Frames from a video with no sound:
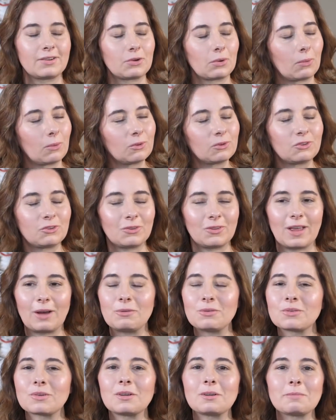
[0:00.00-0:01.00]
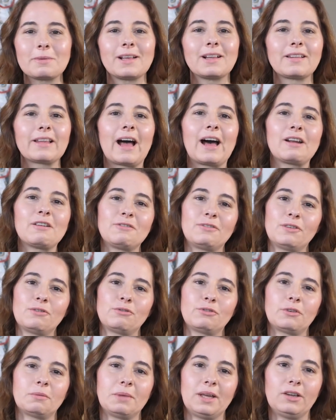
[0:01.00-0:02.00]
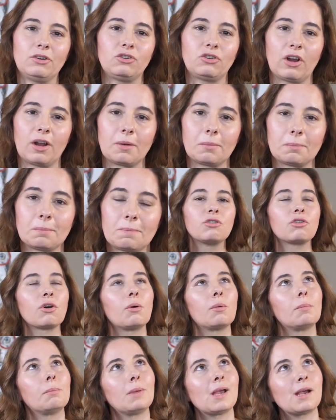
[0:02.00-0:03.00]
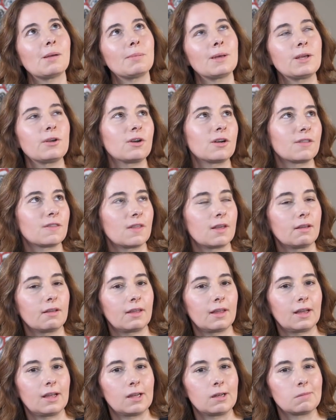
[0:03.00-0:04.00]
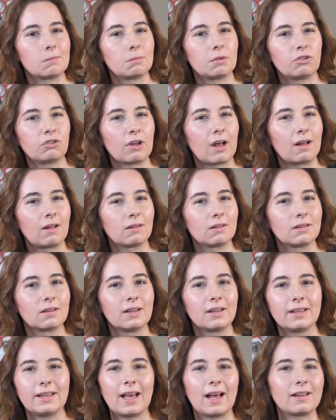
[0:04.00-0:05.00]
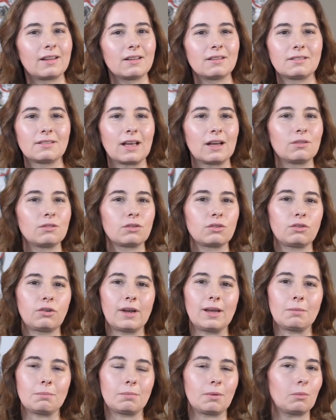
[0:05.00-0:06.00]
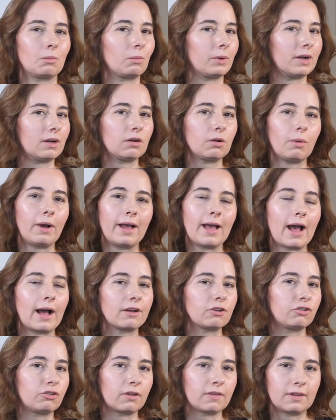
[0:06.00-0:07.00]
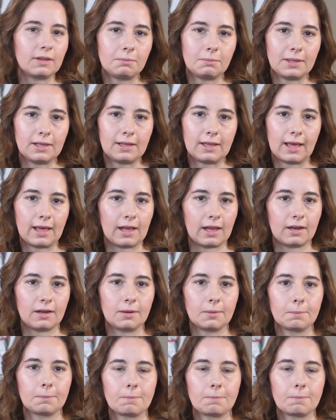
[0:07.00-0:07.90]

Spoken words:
told you that was going to be a lot of information. So maybe you're thinking, Michelle, yeah, this sounds great, but where do I actually begin?